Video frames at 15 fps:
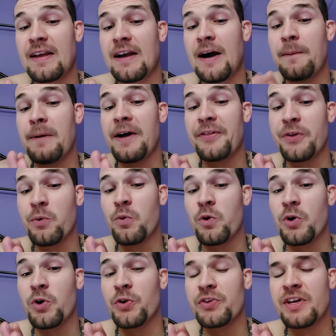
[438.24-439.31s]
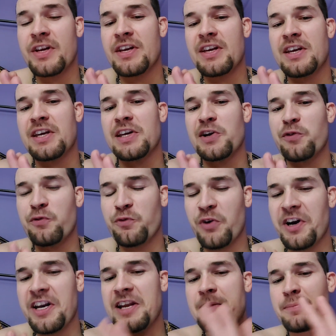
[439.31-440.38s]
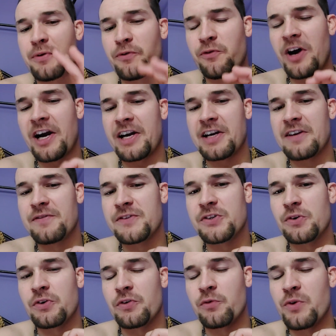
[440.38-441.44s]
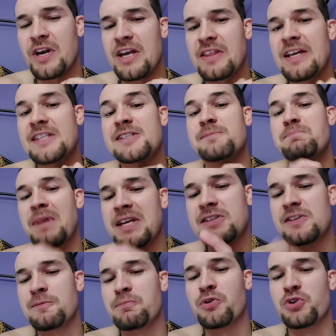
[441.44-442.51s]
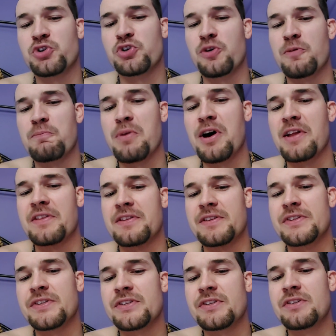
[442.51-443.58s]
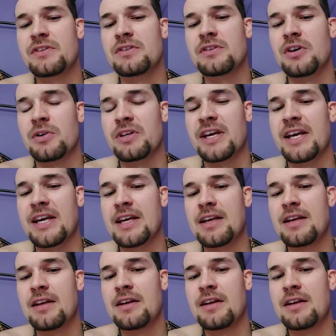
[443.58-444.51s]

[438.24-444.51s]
about the world in a funny and provocative sort of way that's meant to push your buttons. Okay?